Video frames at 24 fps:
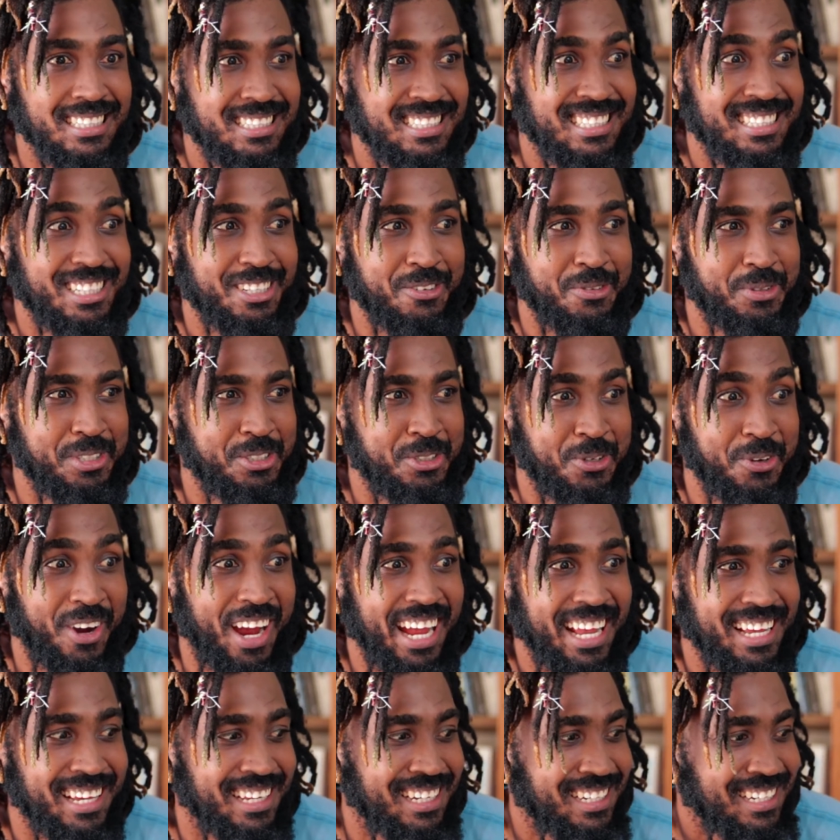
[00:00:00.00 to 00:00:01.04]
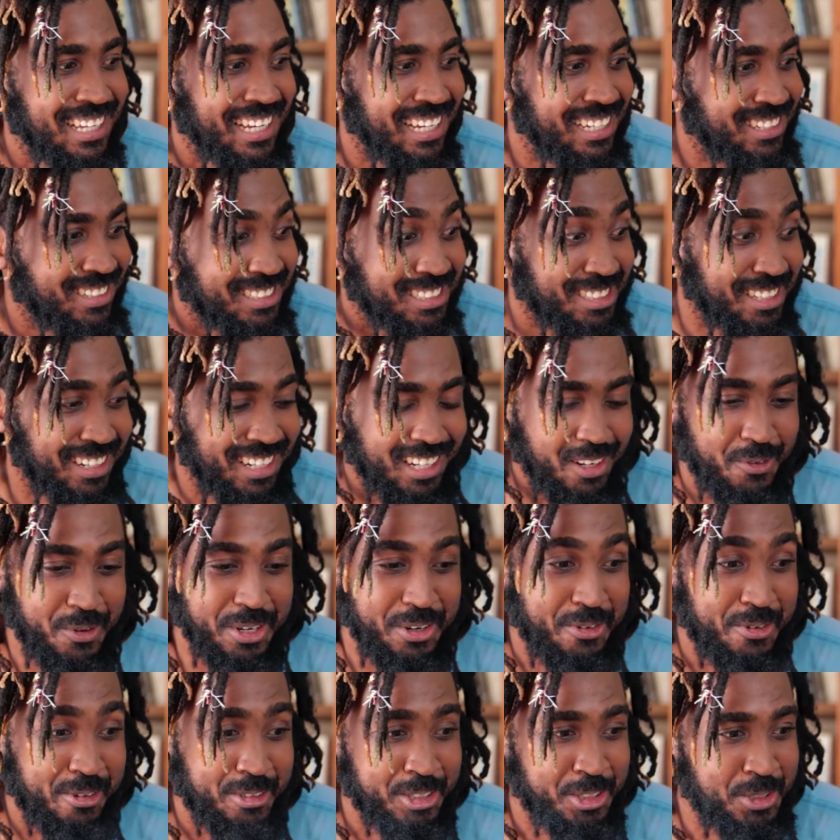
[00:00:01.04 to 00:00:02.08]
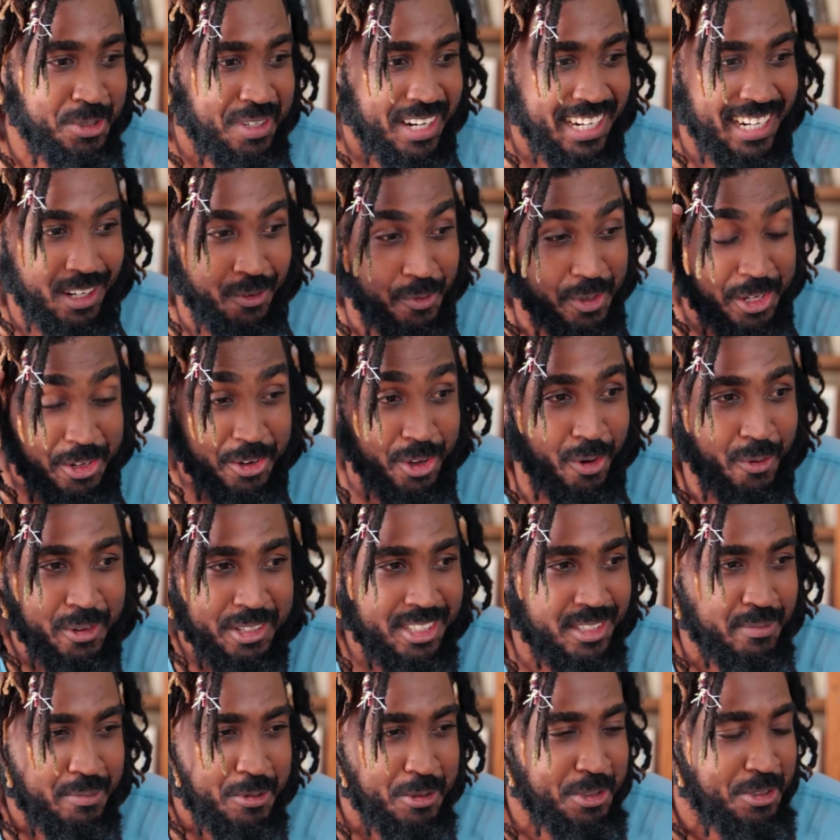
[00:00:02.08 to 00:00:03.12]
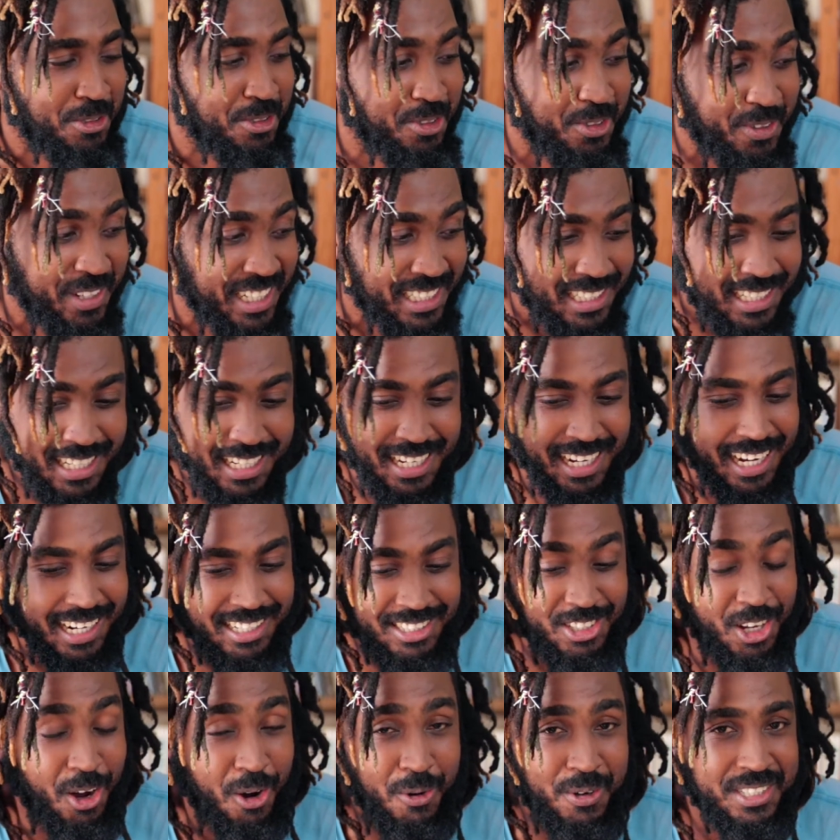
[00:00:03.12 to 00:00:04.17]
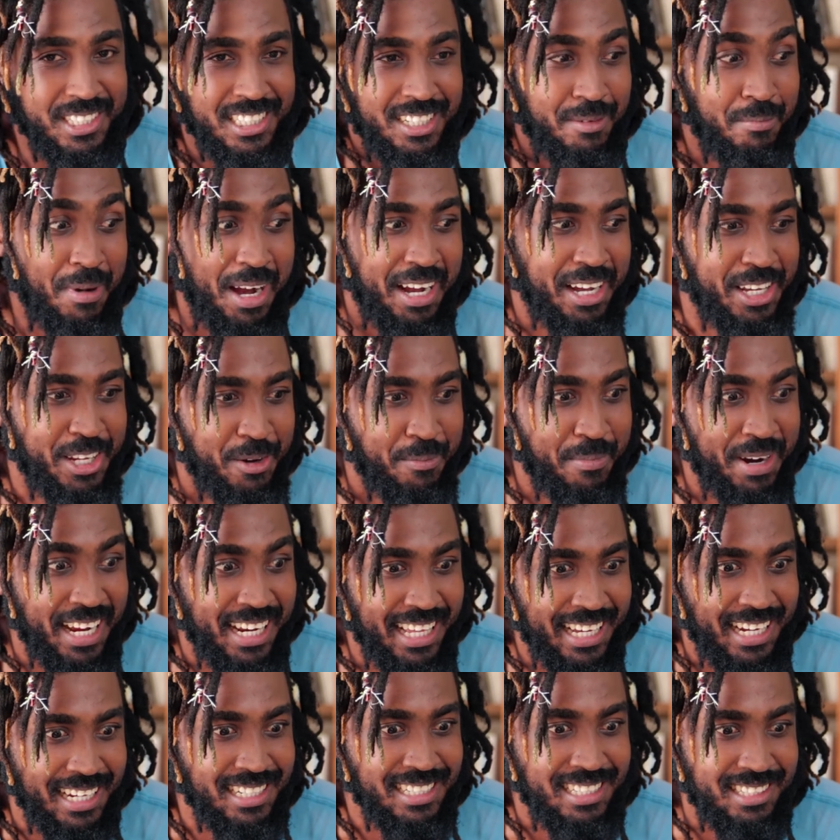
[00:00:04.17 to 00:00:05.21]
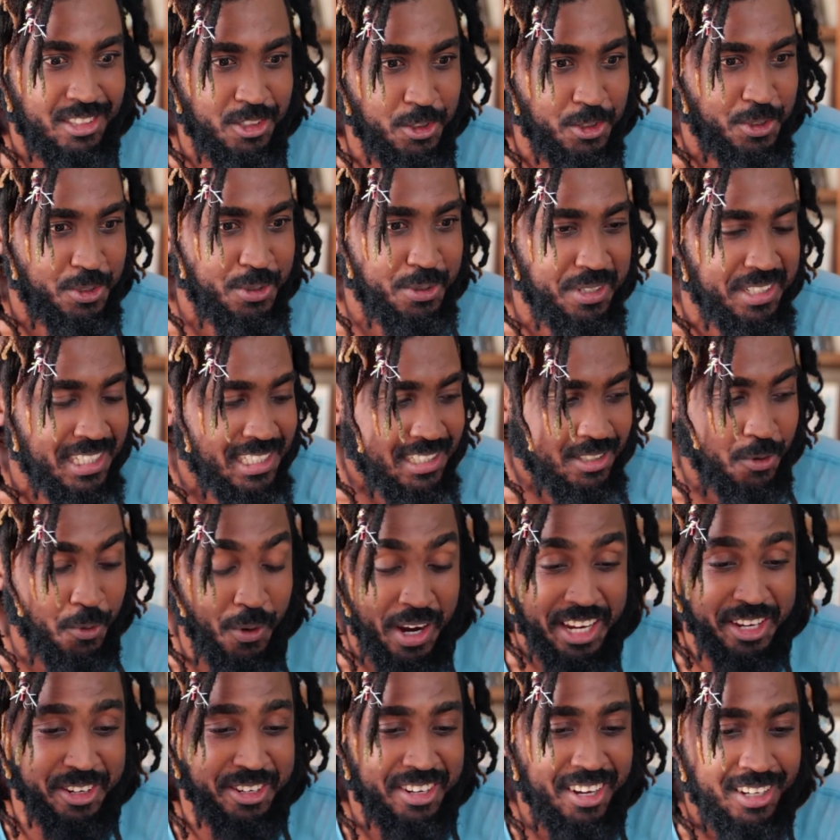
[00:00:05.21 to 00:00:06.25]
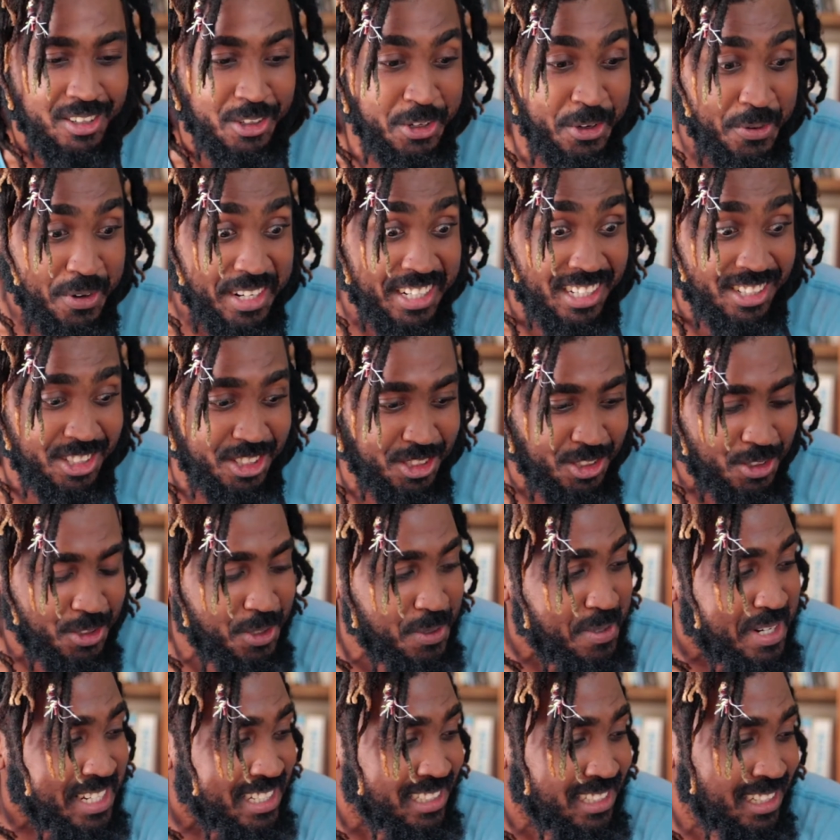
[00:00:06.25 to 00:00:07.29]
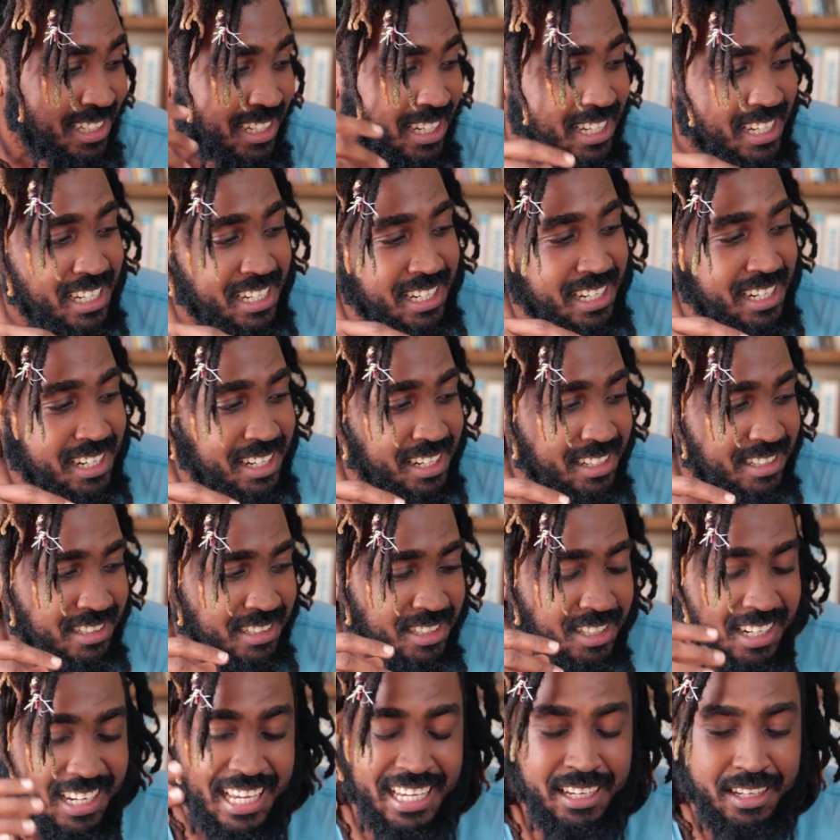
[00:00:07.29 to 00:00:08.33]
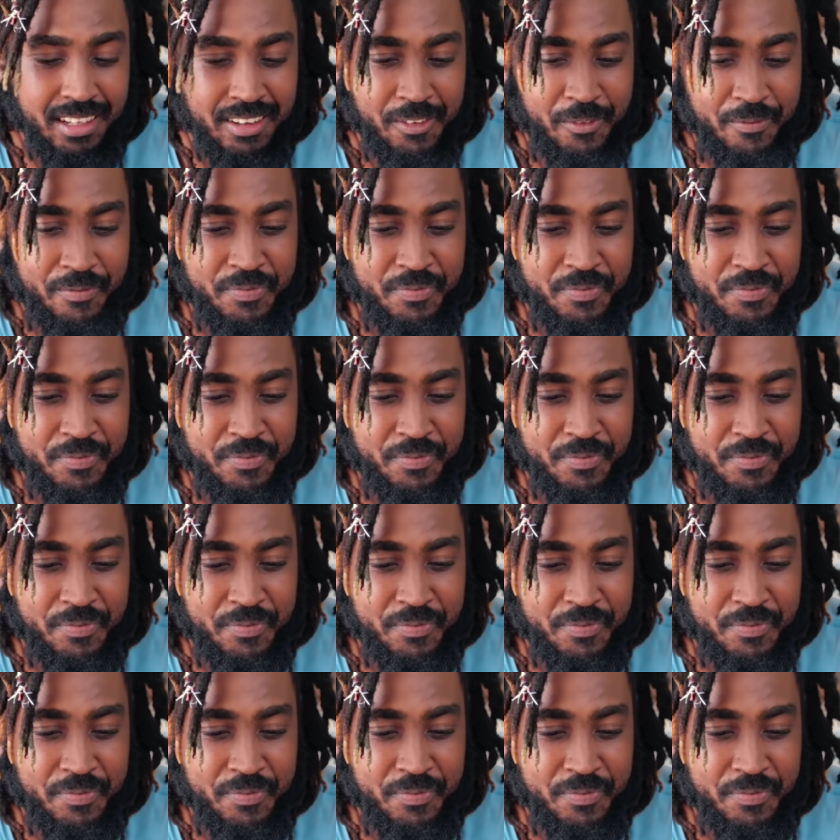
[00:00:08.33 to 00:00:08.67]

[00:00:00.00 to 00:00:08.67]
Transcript: like we try it. Like, it's not like we don't try and we know we're supposed to do it. And it's always in the back of your mind, like, I need to do this. So why are you not doing it? Just do it. So like,